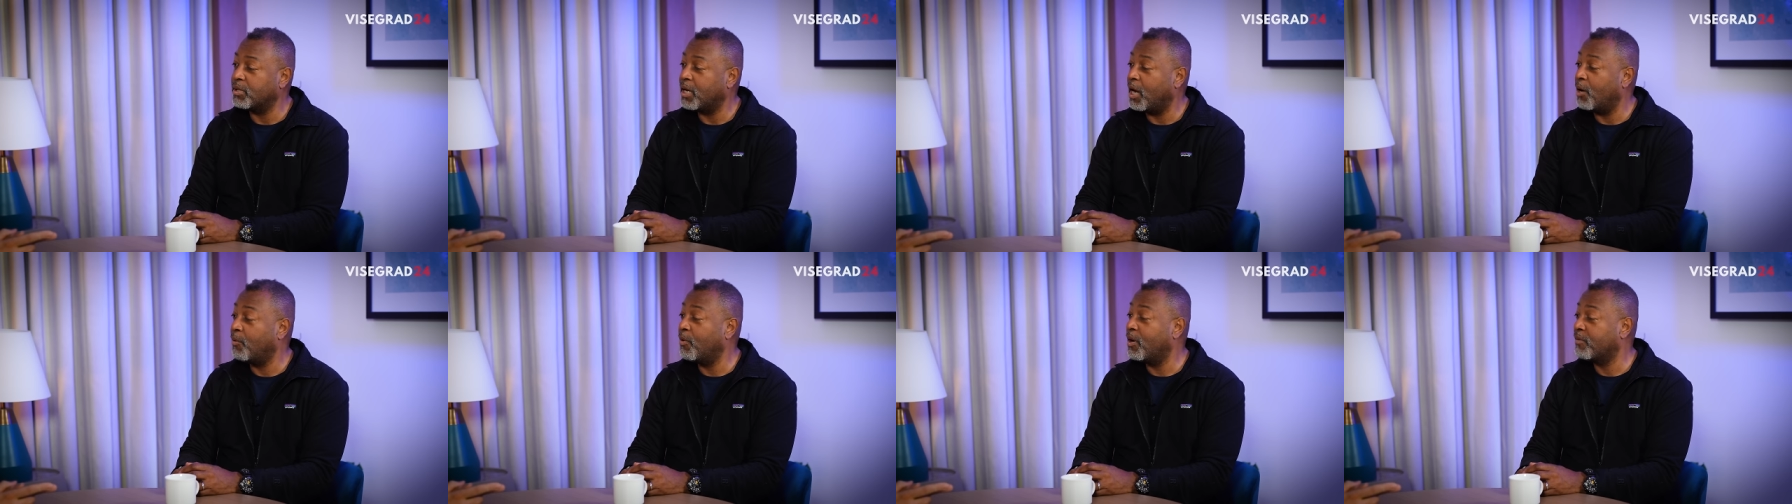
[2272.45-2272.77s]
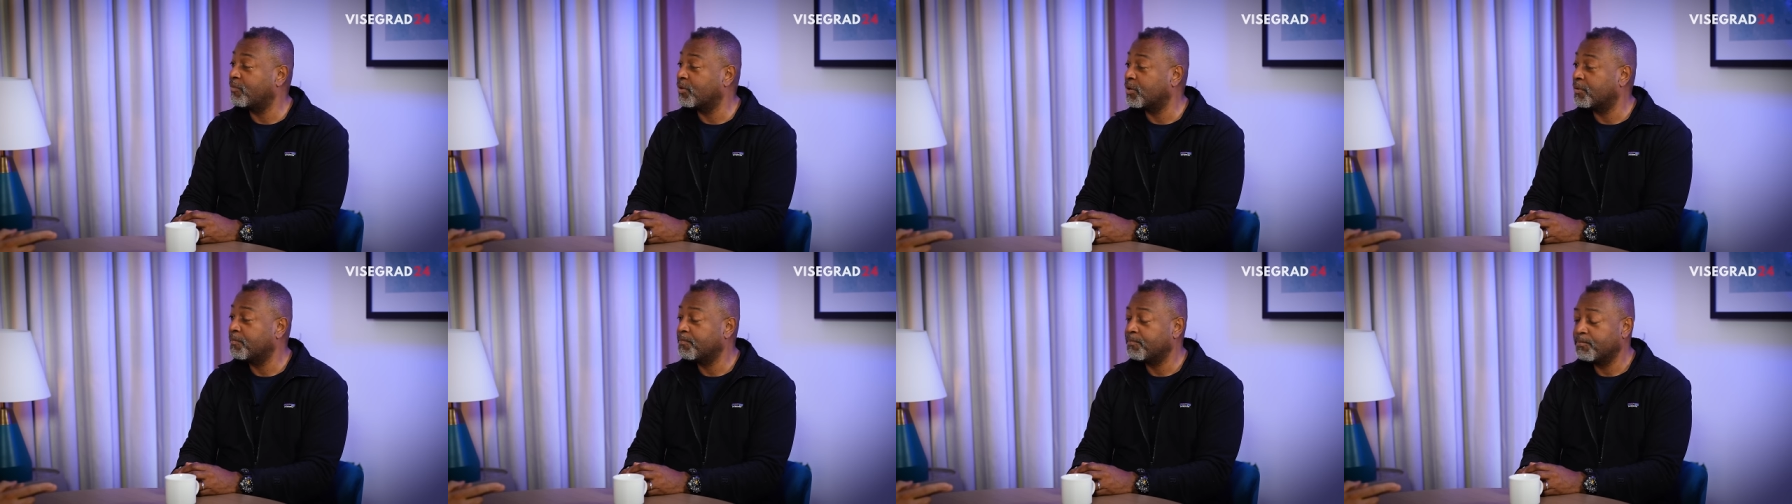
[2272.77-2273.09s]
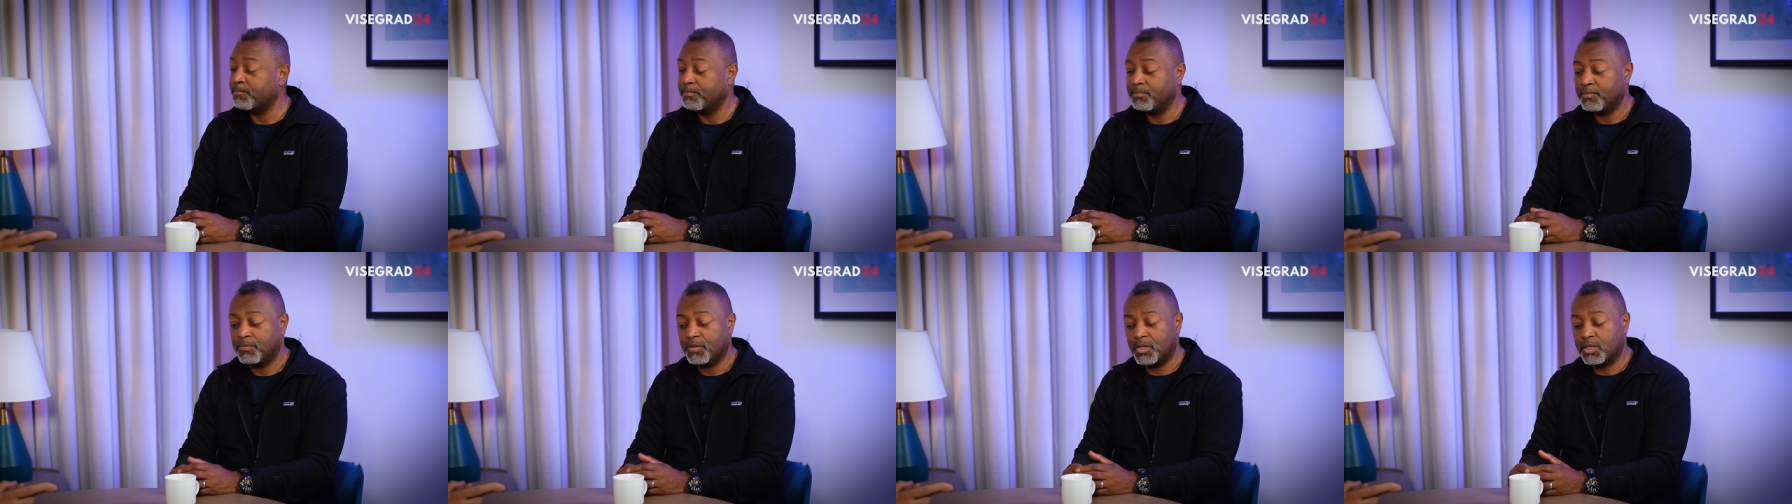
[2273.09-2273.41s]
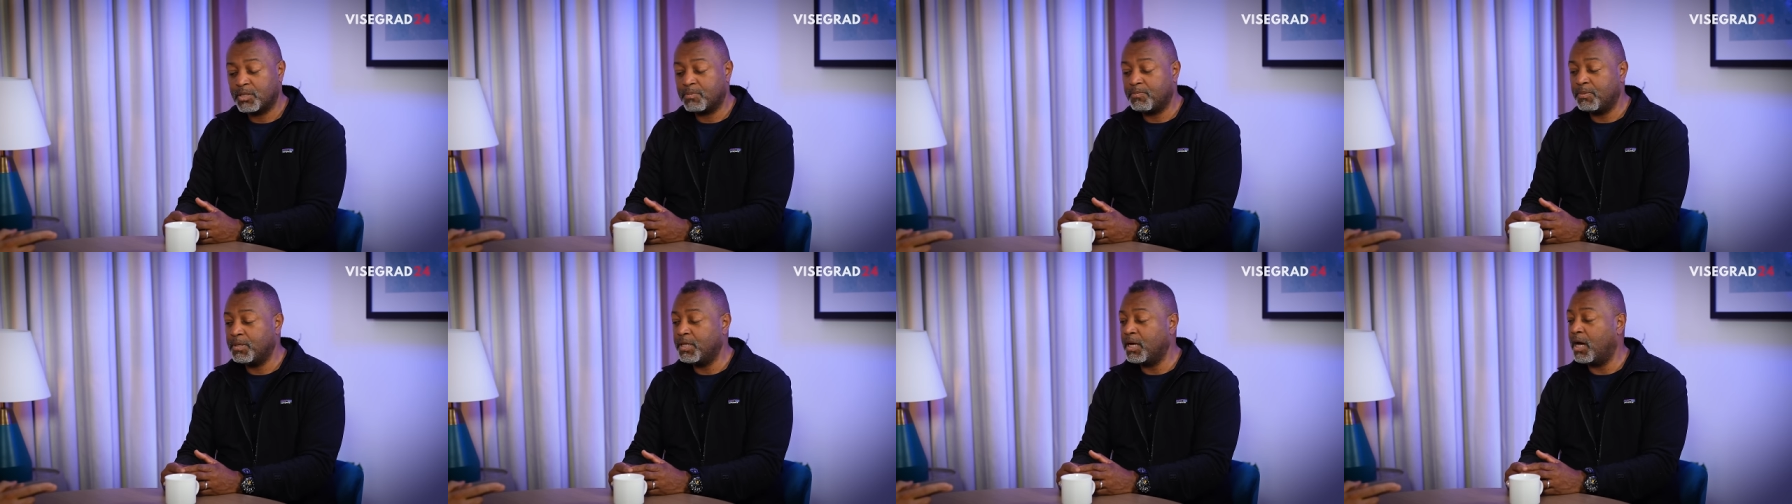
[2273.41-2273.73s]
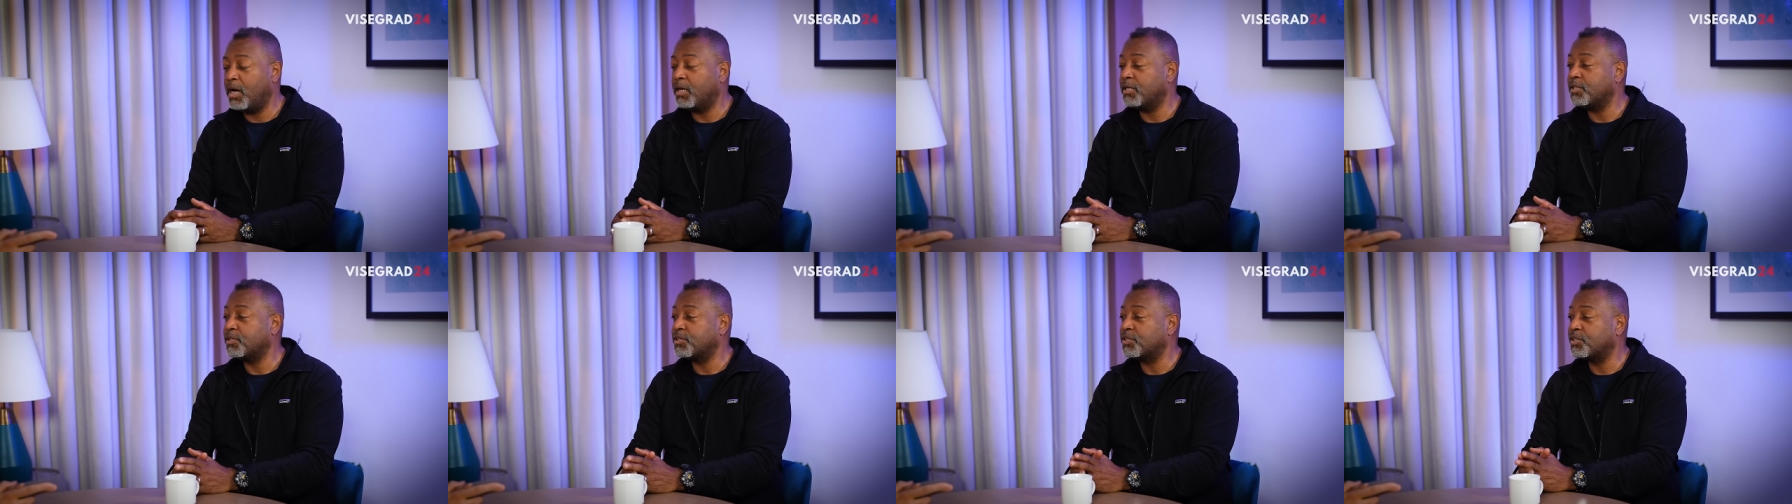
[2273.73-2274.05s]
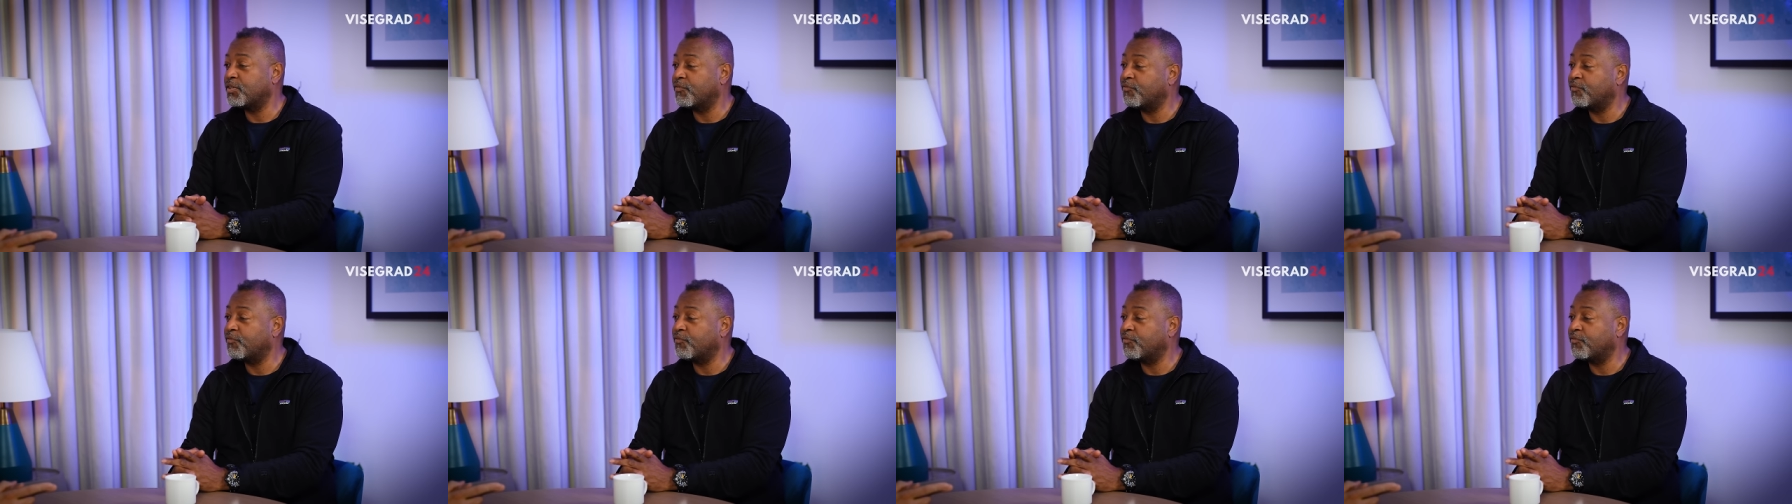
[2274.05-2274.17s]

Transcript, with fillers: However, let's be honest,